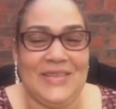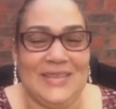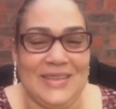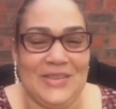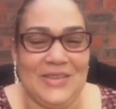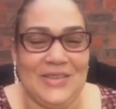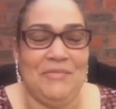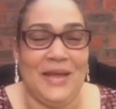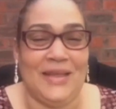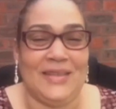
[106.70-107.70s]
his degree
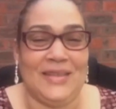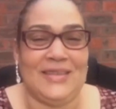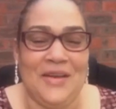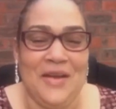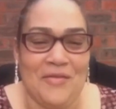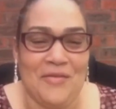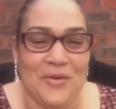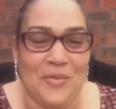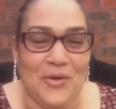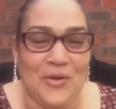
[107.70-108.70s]
in medicine
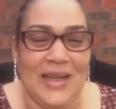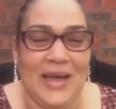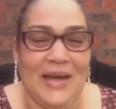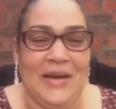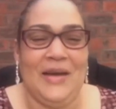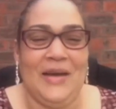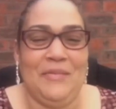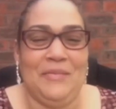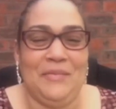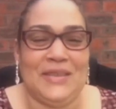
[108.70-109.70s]
from
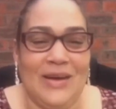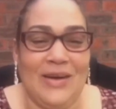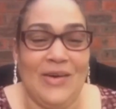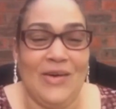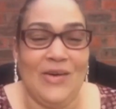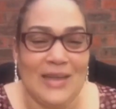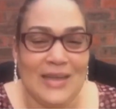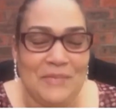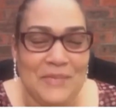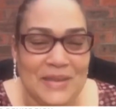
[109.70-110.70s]
Olabisi
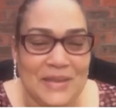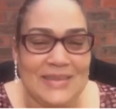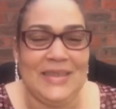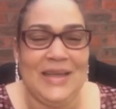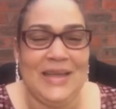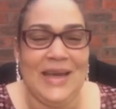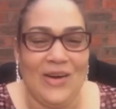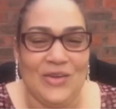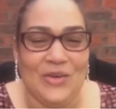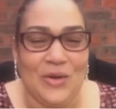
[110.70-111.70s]

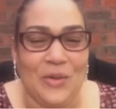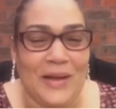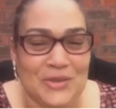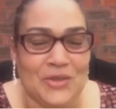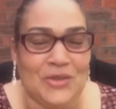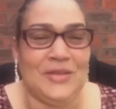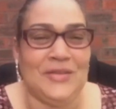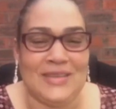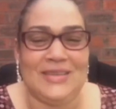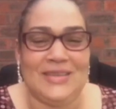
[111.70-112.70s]
Onabanjo
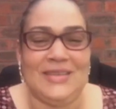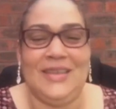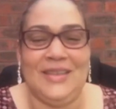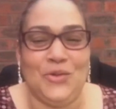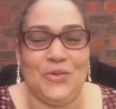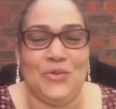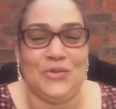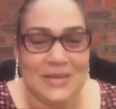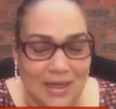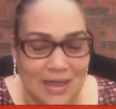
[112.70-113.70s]
University in Ogun
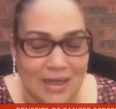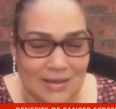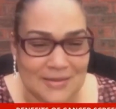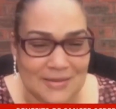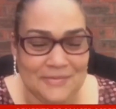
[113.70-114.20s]
State.